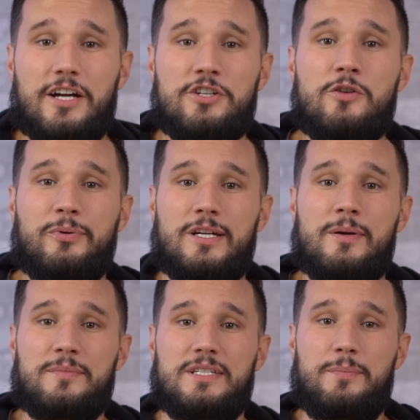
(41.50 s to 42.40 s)
our new
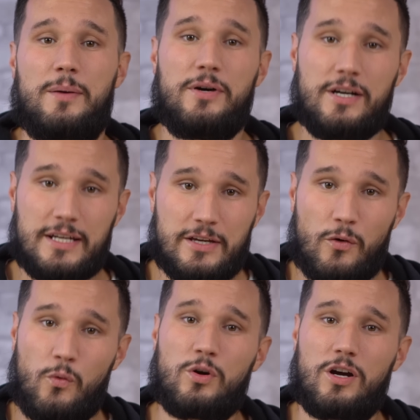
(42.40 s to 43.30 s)
premium zip-up
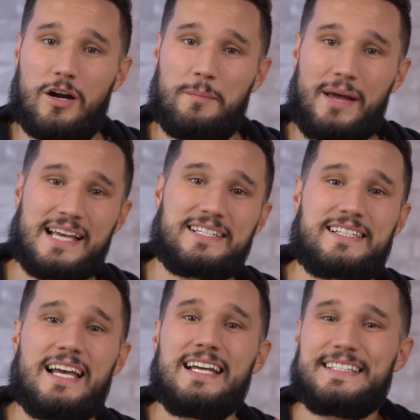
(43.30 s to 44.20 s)
hoodie or our
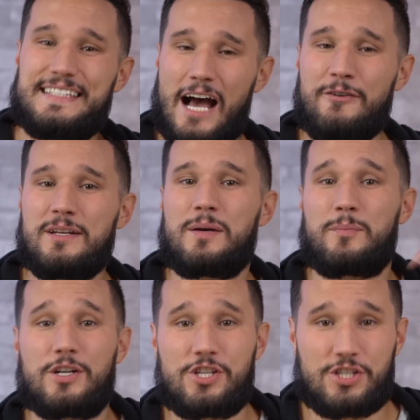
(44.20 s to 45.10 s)
masks down in the
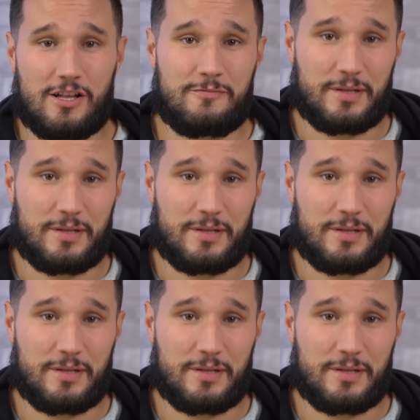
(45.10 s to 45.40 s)
merch shelf